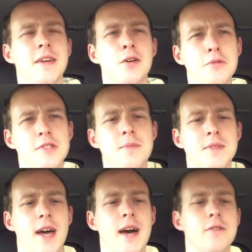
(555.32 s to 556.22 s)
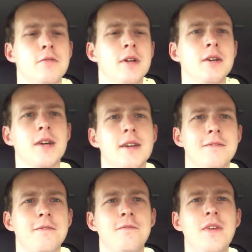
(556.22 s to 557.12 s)
they all seem to have a real kind
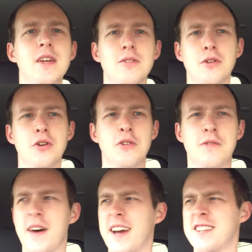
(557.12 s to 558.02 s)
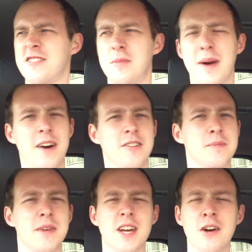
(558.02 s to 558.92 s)
of feel-good factor about
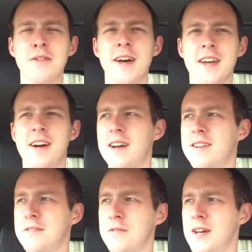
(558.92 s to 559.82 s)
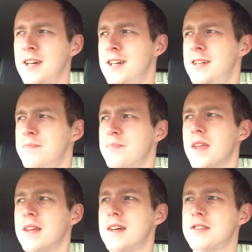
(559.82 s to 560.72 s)
them, you know, that kind of...
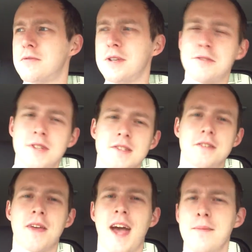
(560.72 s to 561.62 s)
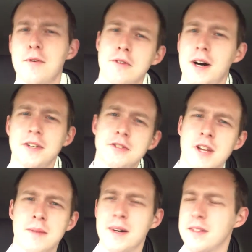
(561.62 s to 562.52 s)
There's a real sense of
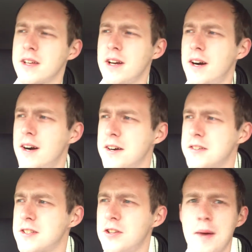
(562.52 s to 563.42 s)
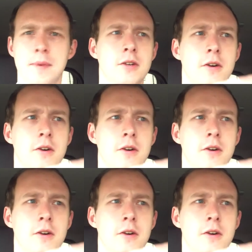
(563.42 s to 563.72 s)
camaraderie among the cast. No, I mean,